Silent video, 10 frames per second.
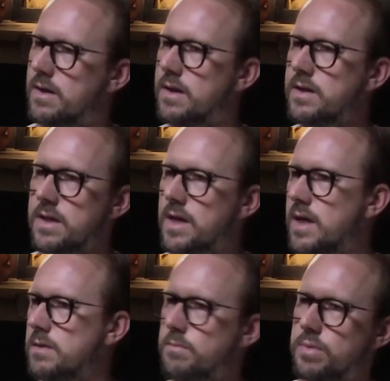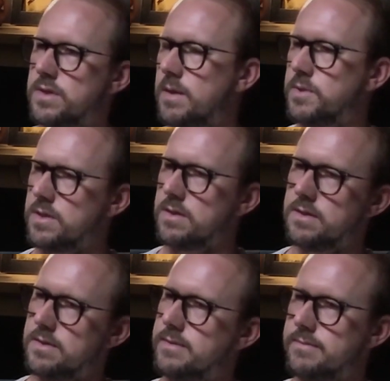clean cut and perception
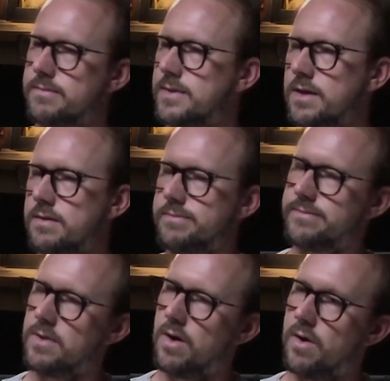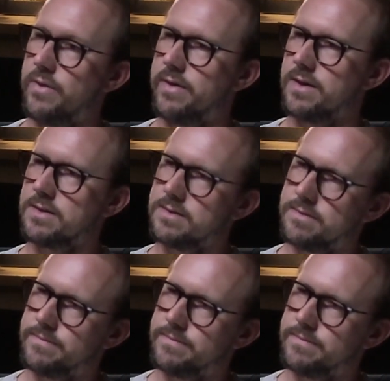and, all the things.